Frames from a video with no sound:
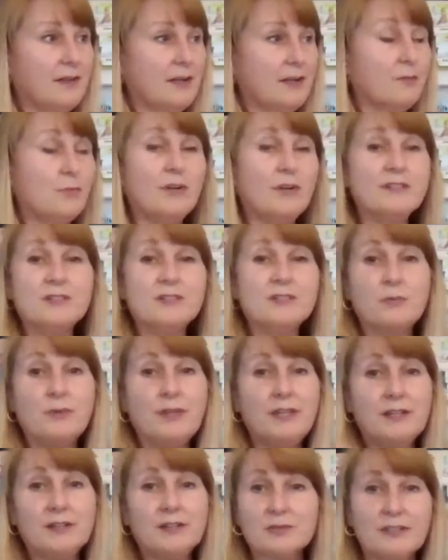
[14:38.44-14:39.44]
uh, once a
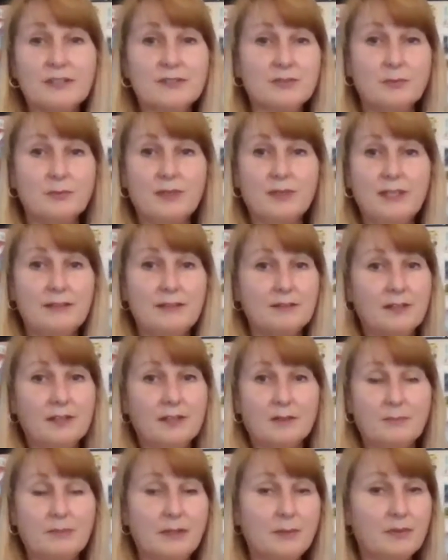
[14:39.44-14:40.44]
week or twice a week,
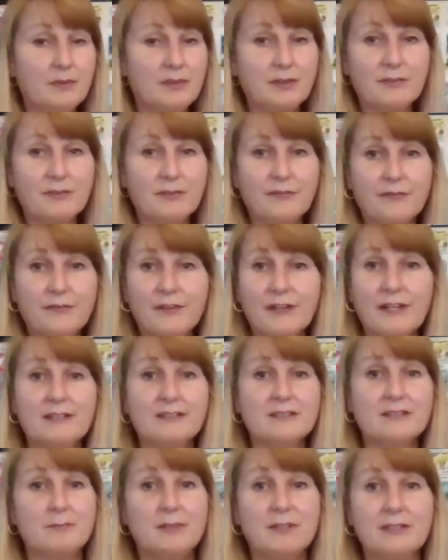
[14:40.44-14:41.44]
you know, be with your friends
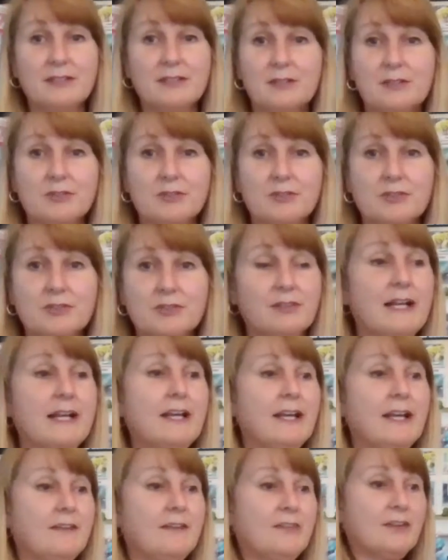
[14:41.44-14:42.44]
and be social.
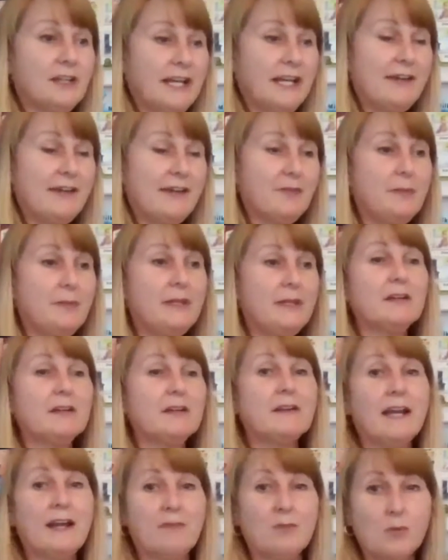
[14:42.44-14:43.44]
If you're going to have a
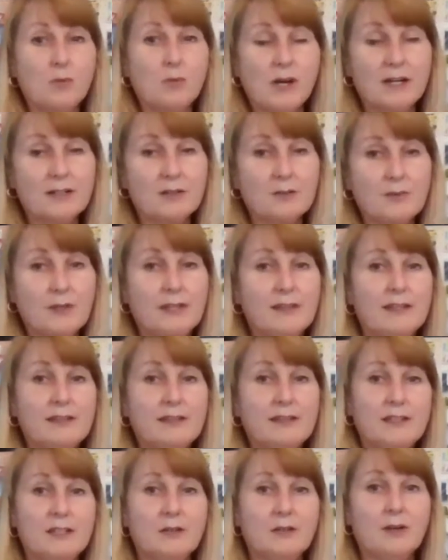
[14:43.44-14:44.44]
beer, have a water with
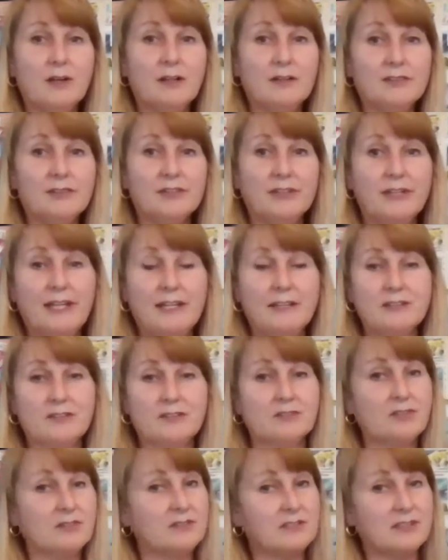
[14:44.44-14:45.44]
it. You know, alternate.
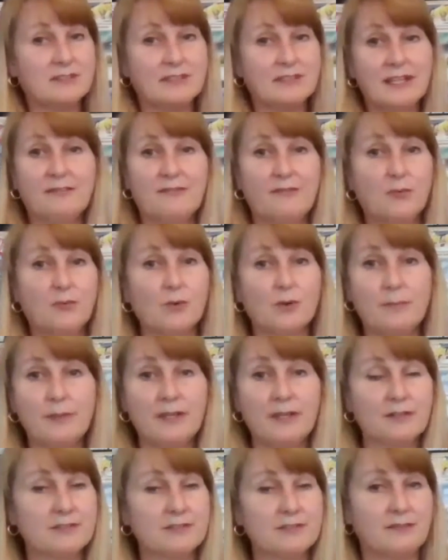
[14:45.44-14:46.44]
Don't, don't just have four
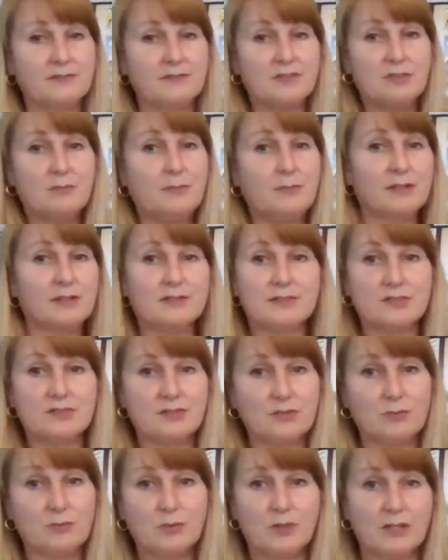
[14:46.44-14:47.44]
beers. Have two beers and
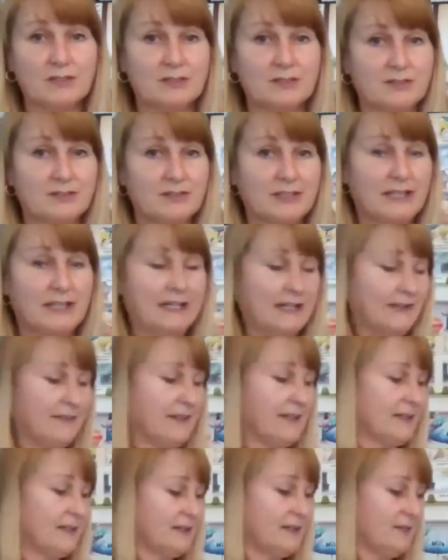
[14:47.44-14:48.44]
two waters,
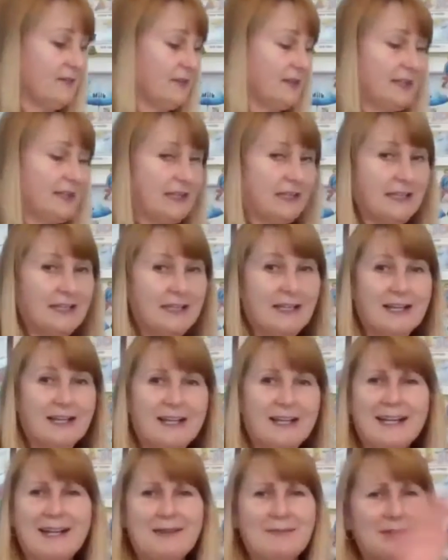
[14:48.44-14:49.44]
that kind of thing.
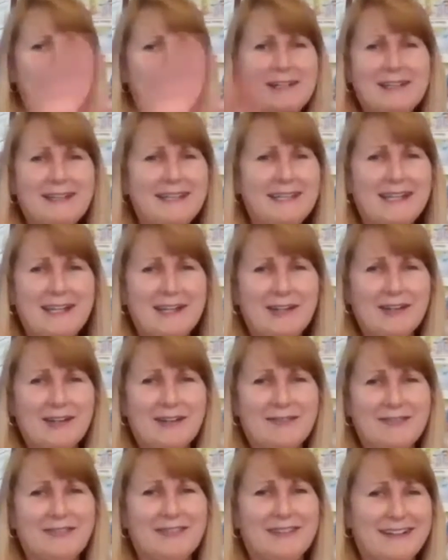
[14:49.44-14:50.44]
I'm really getting
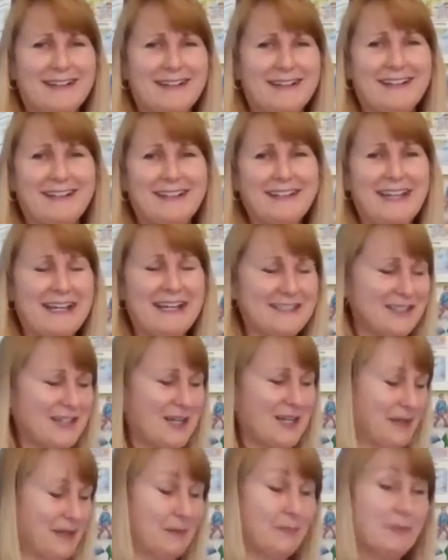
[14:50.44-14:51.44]
off uh, that
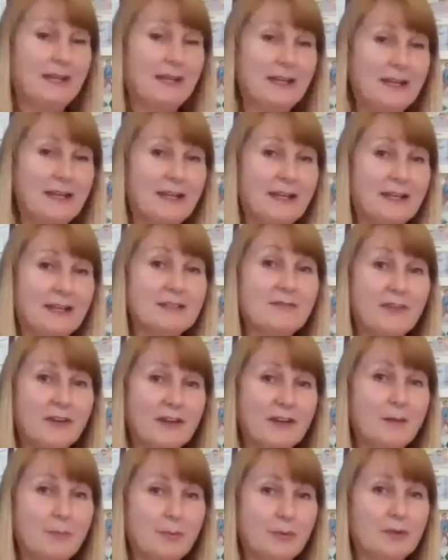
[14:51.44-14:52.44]
topic, but it's
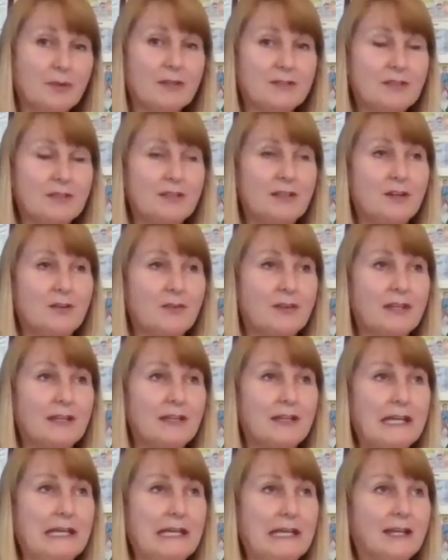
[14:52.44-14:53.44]
very important to know that
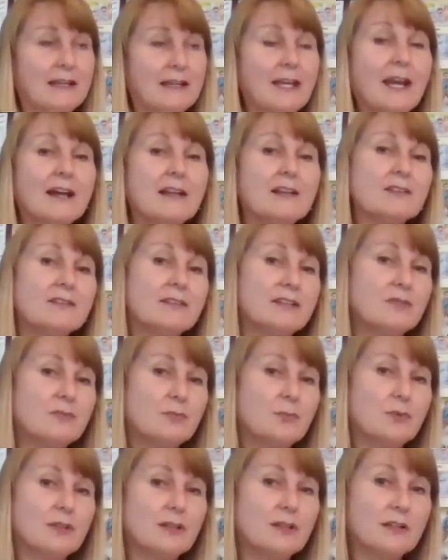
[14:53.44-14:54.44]
calories
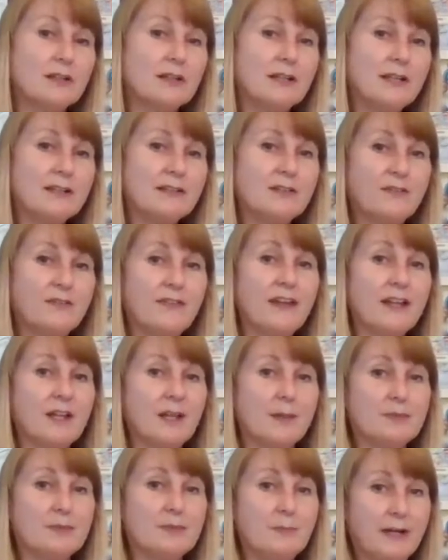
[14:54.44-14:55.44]
were
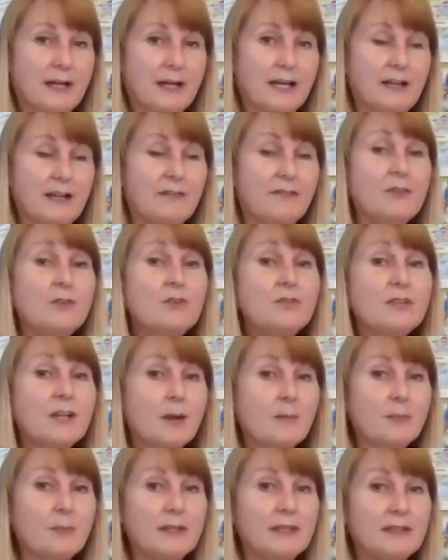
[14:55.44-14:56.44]
developed by food
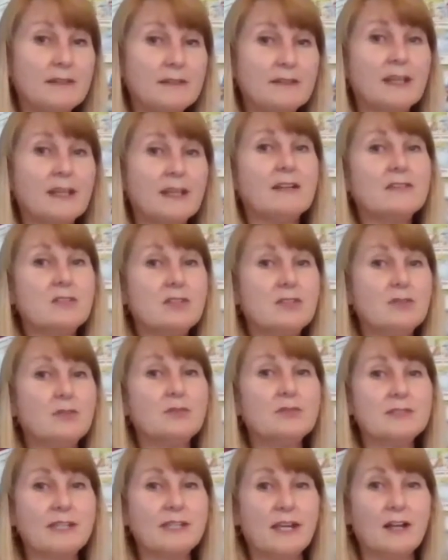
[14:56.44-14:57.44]
companies
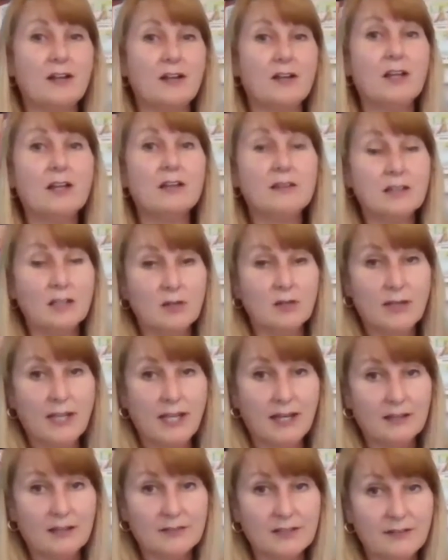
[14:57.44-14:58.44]
to sell low
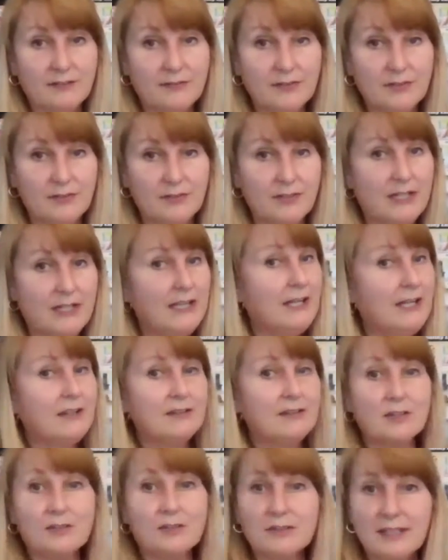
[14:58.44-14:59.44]
calorie food.
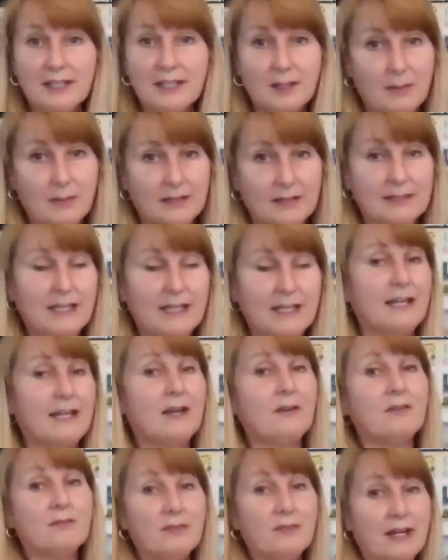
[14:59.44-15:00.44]
Don't think about that.
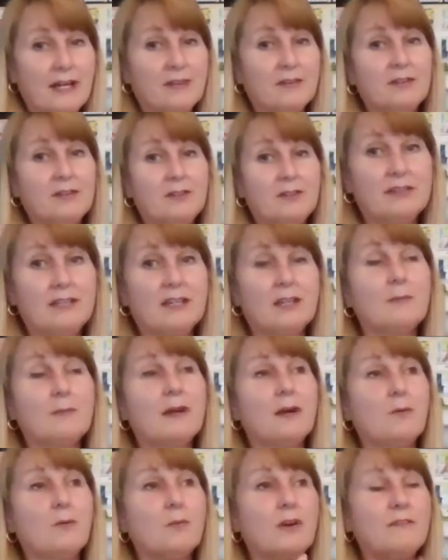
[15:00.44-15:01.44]
I would rather think
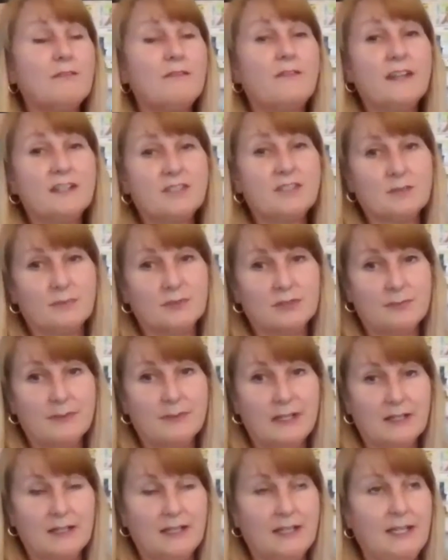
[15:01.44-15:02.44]
about what vegetables am
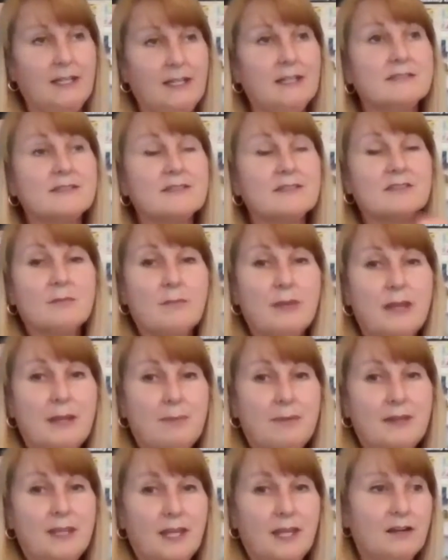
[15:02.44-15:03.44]
I going to eat? Is there some
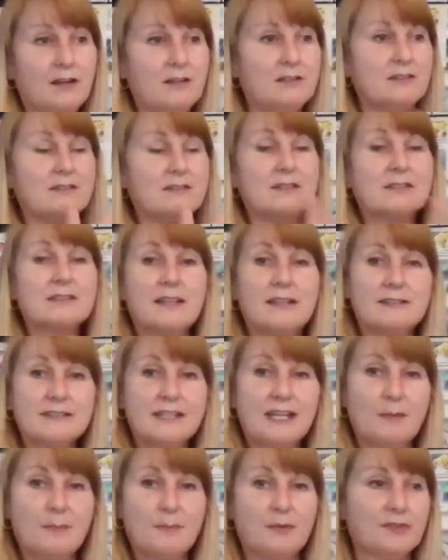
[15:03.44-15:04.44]
baby carrots? Is there
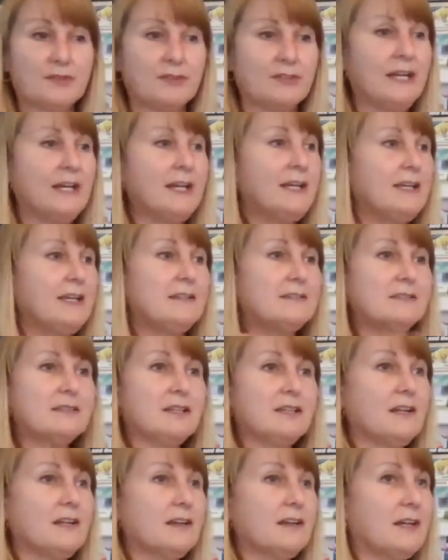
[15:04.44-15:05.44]
sliced apples? Is
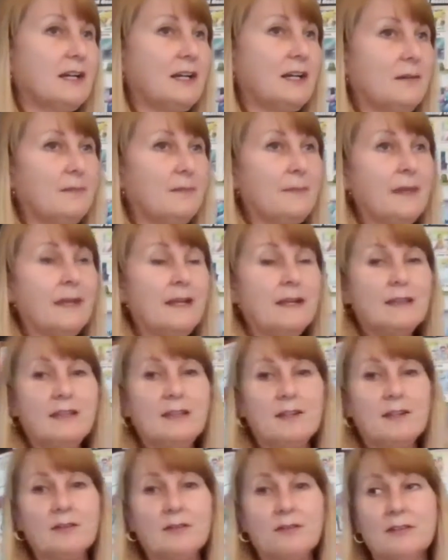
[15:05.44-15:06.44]
there, um,
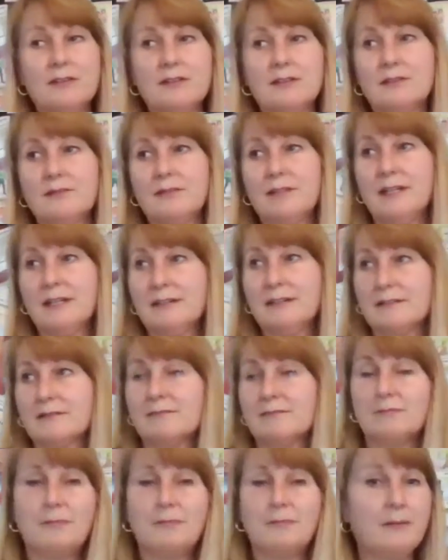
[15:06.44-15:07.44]
you know, the
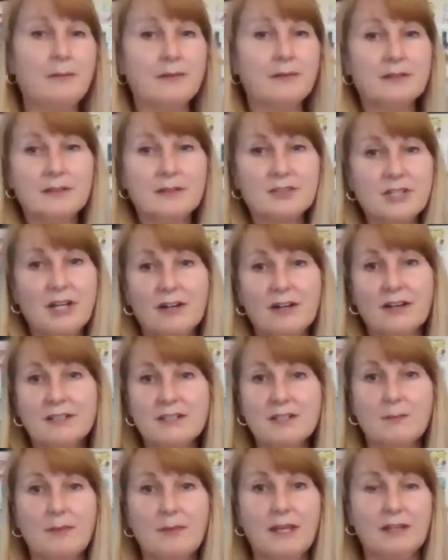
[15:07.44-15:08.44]
baby the cherry
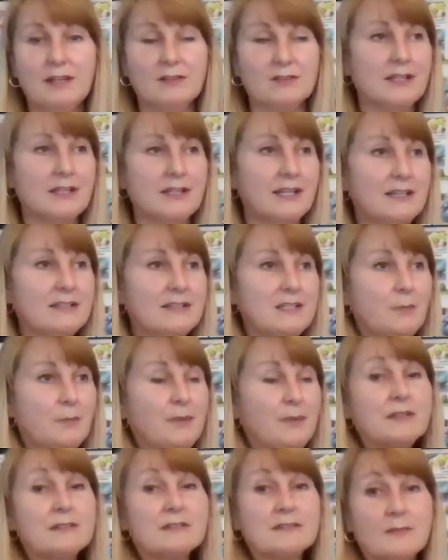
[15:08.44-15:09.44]
tomatoes that I can
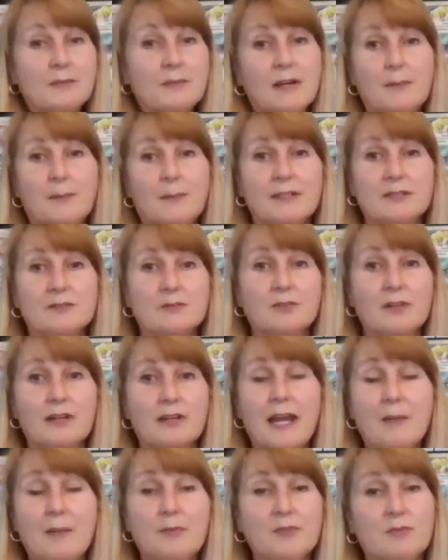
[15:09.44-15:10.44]
dip into some hummus or
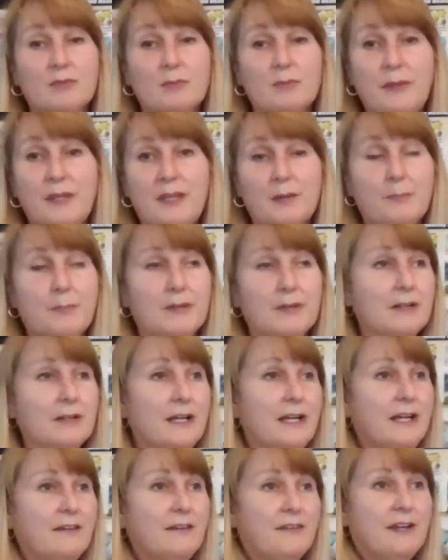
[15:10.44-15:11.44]
apples with peanut
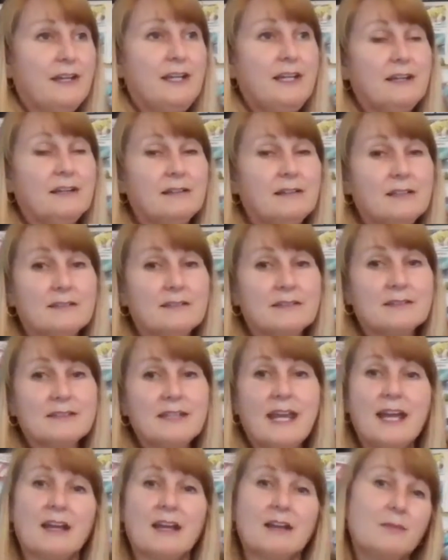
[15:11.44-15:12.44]
butter? If I need a little
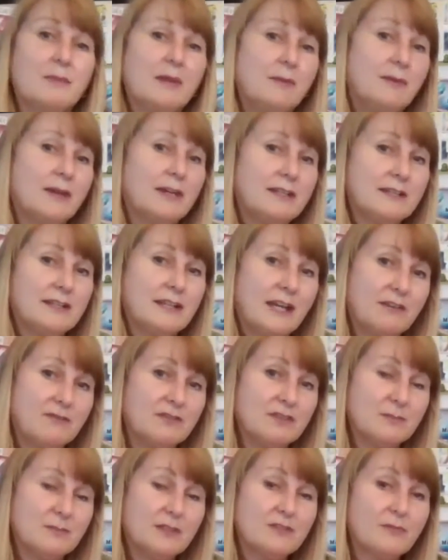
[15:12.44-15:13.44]
snack, maybe I didn't have
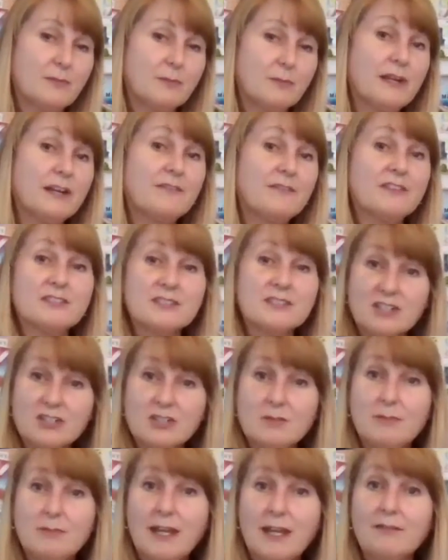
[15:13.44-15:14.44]
as much for breakfast. I
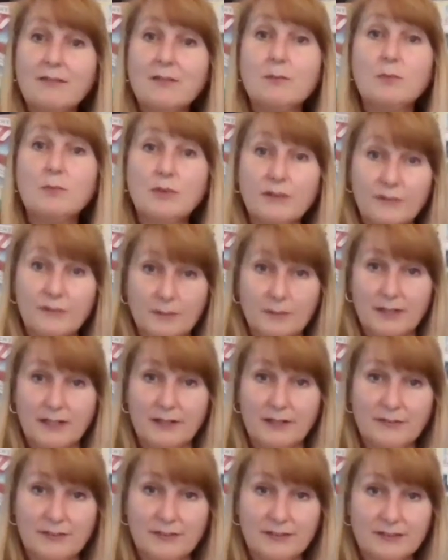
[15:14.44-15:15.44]
should be having more for
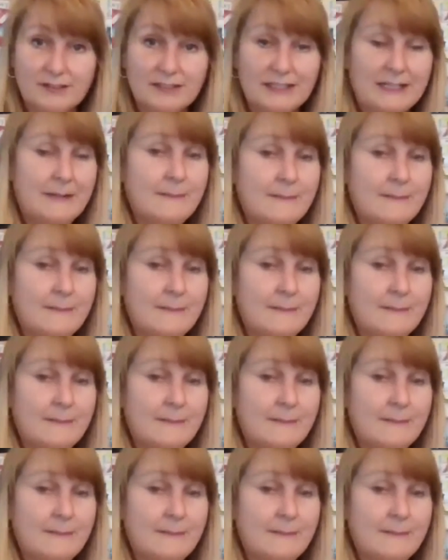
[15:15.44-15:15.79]
breakfast